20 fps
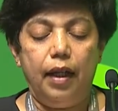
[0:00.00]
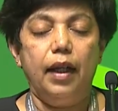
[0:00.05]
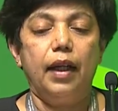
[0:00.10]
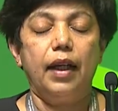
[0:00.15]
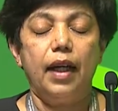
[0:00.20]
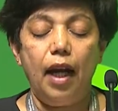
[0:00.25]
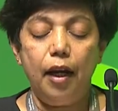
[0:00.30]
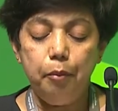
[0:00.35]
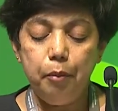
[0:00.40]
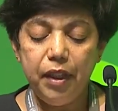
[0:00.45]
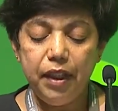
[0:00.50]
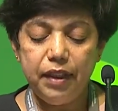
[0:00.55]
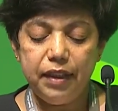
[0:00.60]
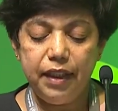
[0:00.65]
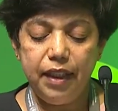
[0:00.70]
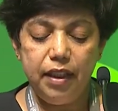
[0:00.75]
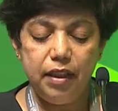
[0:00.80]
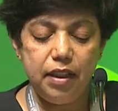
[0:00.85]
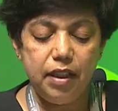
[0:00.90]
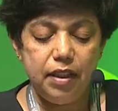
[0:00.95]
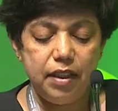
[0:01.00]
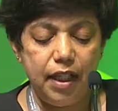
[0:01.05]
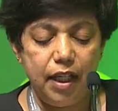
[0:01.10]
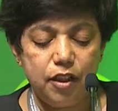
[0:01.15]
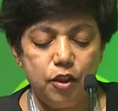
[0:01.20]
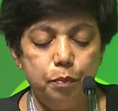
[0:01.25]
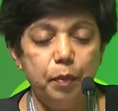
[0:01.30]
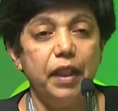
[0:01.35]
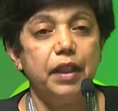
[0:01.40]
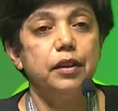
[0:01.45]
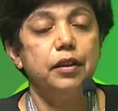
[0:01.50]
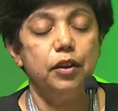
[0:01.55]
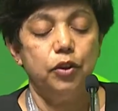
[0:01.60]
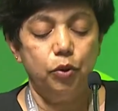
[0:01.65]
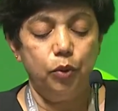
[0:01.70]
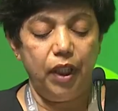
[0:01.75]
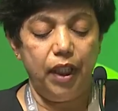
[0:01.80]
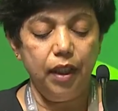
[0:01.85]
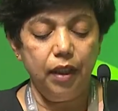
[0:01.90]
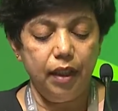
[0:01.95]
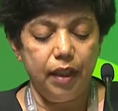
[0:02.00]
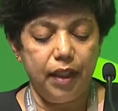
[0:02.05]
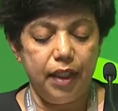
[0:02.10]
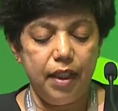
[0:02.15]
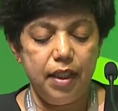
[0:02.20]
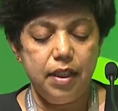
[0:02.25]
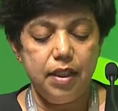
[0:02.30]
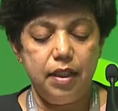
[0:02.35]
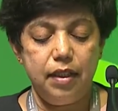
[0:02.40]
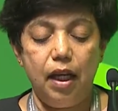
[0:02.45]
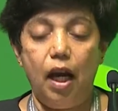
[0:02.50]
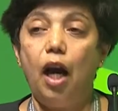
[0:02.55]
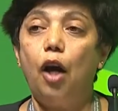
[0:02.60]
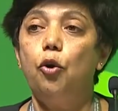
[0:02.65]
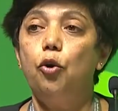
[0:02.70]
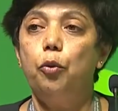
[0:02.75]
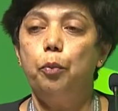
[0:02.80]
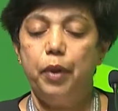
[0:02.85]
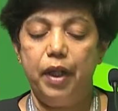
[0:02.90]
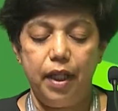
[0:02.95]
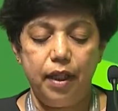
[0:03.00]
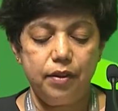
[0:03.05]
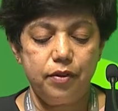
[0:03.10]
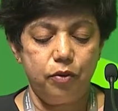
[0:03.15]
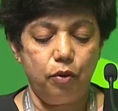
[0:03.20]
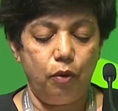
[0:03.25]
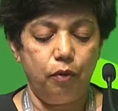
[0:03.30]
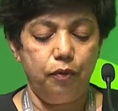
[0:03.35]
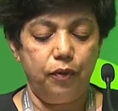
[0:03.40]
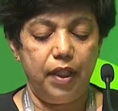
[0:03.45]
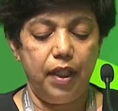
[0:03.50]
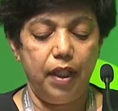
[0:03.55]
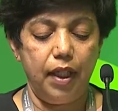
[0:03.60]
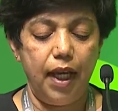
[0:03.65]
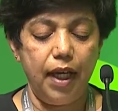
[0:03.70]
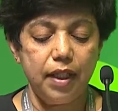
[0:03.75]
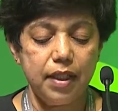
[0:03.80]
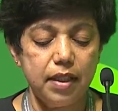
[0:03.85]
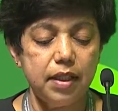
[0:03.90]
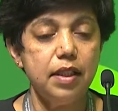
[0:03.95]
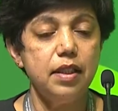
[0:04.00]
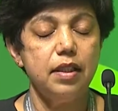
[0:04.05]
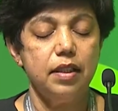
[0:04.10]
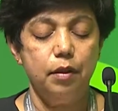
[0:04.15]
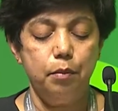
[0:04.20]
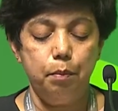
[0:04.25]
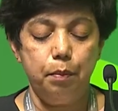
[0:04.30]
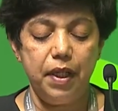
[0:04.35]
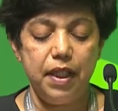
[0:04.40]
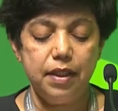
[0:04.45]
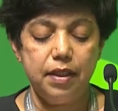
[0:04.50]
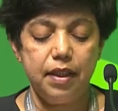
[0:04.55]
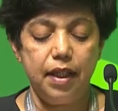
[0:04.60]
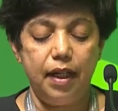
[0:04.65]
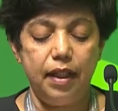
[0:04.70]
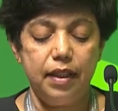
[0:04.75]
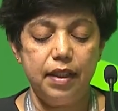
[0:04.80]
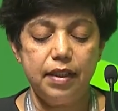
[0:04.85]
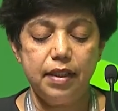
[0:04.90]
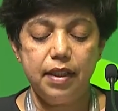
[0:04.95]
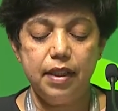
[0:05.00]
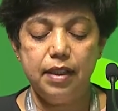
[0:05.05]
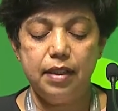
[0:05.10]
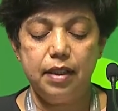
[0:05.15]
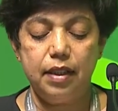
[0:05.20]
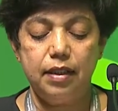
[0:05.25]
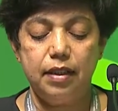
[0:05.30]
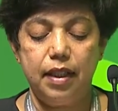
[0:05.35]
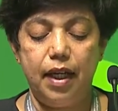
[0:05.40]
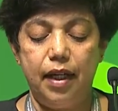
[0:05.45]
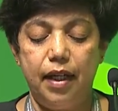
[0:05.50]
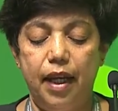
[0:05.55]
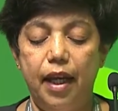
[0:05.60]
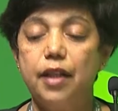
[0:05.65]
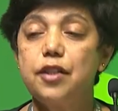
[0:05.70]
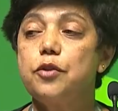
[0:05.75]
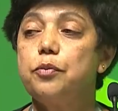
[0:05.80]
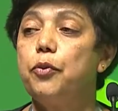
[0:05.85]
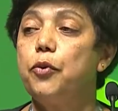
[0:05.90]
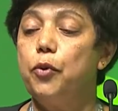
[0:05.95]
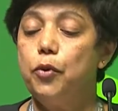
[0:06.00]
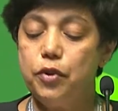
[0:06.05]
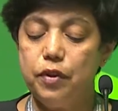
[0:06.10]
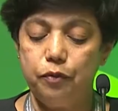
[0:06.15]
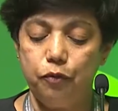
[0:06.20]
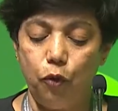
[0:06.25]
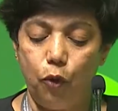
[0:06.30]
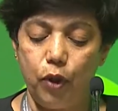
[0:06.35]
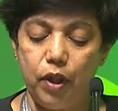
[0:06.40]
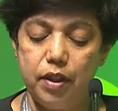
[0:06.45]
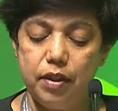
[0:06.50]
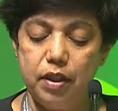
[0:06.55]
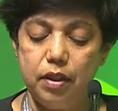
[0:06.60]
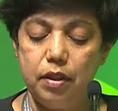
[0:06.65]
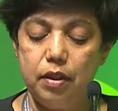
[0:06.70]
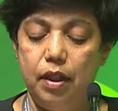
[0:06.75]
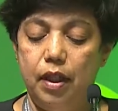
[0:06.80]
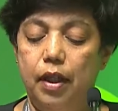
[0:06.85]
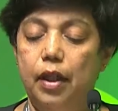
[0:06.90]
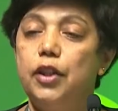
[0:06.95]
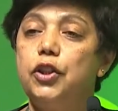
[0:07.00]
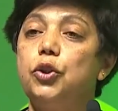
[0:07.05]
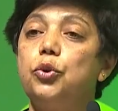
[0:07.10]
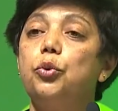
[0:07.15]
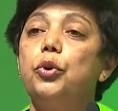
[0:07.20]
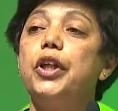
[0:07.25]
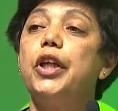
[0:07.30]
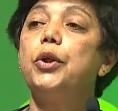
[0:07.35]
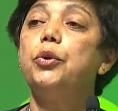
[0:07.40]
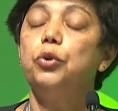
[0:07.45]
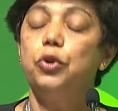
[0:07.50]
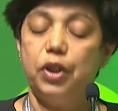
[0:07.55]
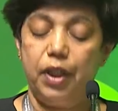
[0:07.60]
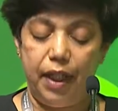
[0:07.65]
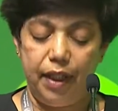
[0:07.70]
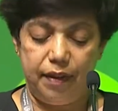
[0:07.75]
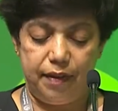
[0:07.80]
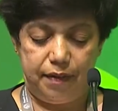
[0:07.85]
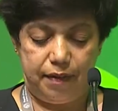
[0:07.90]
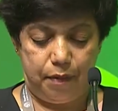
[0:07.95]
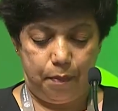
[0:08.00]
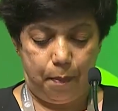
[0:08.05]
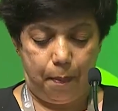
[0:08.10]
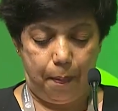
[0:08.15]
Climate change is expected to increase the outbreaks of existing pests and diseases and expose forests to new threats.